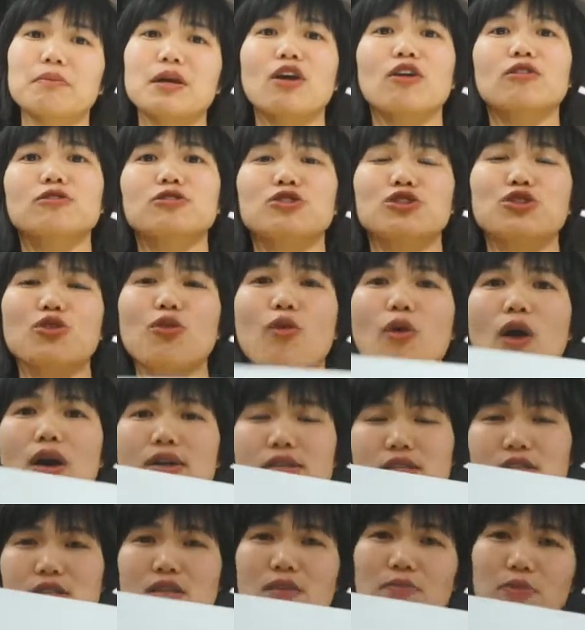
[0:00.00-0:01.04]
because
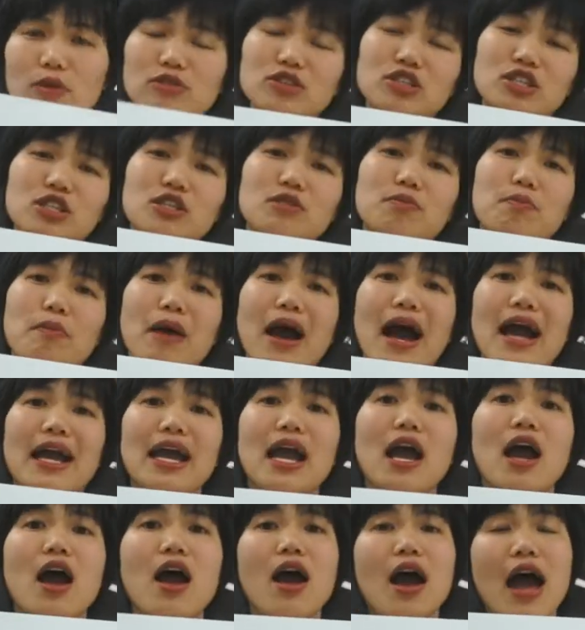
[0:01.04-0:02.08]
your subconscious mind